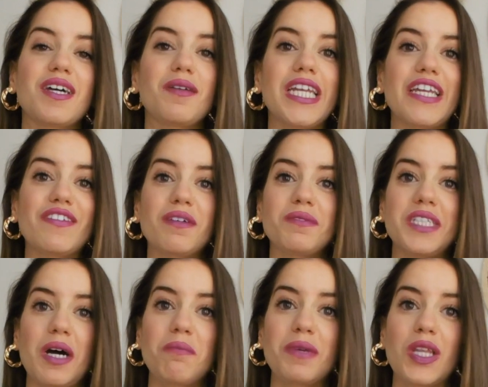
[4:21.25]
leave them
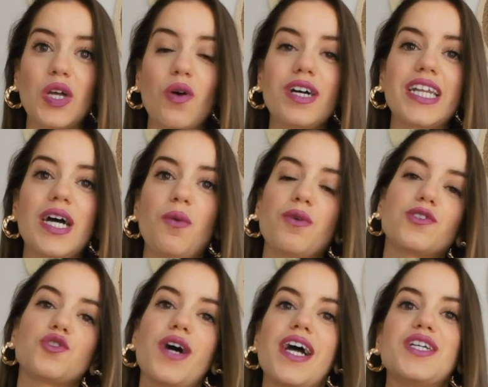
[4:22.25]
down below and I will
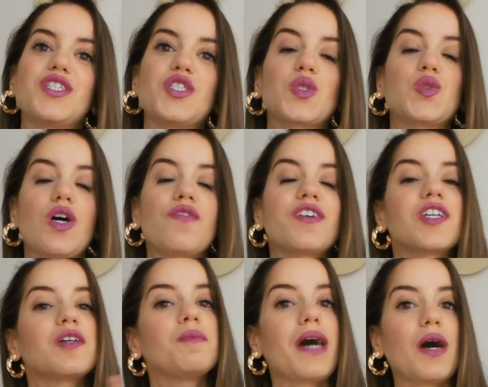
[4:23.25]
try to do a
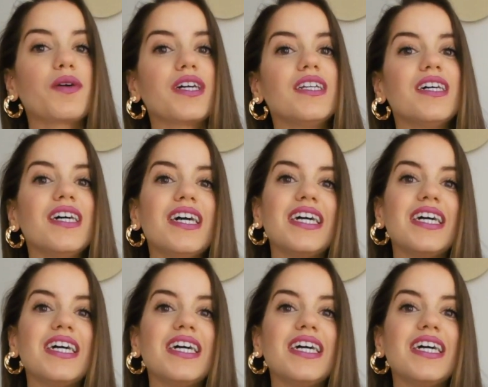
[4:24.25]
video about it.